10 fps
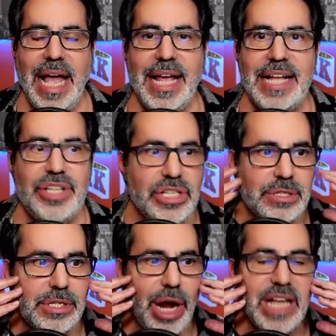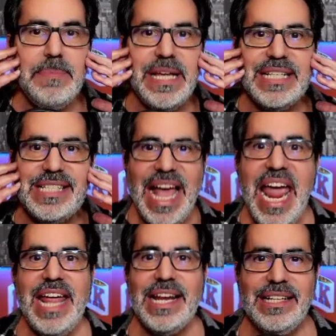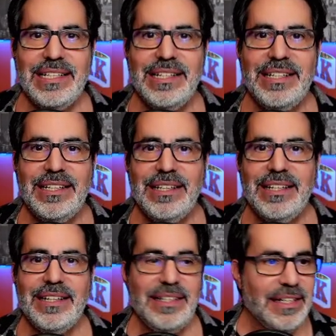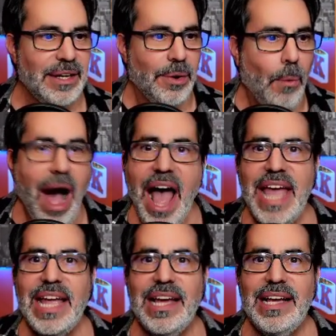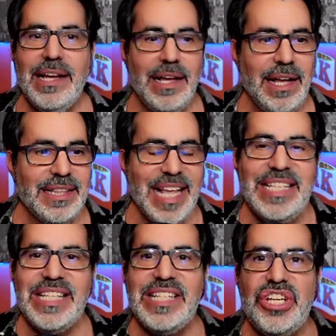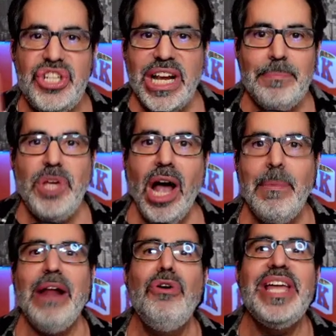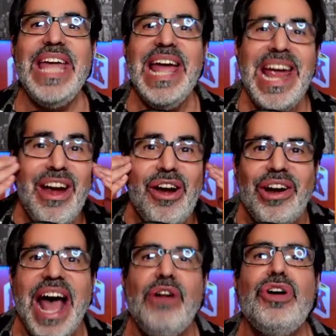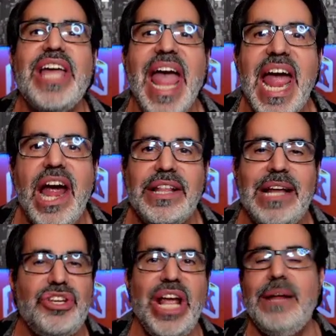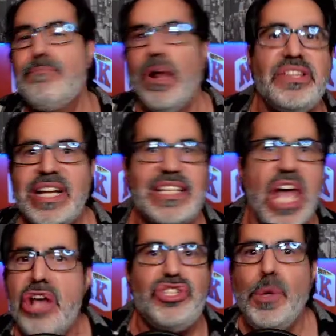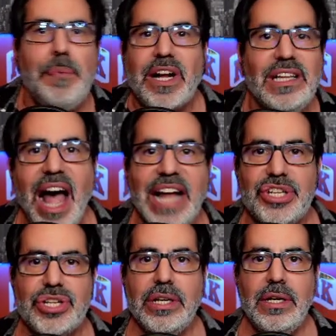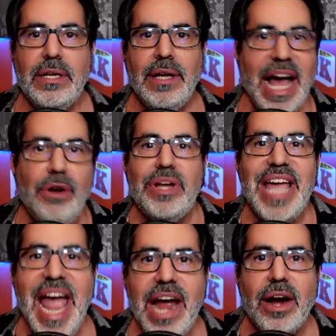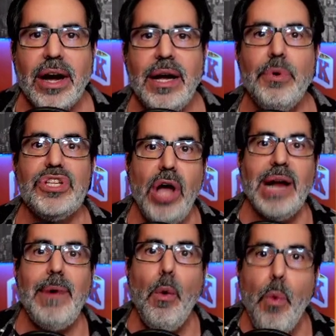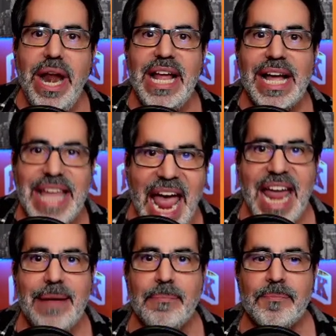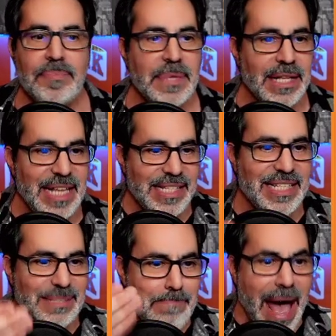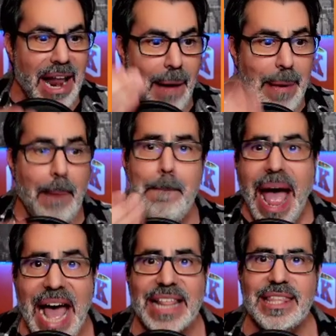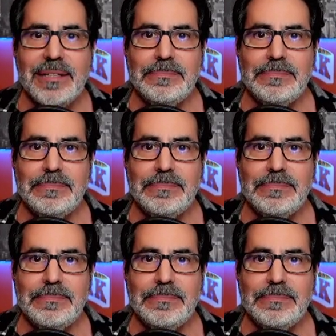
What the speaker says: It just drives me insane. Why? This is the shit I'm talking about. I don't care. I don't care that Jalen Brunson is super clutch. I don't care. We're talking about winning a game. This is about math.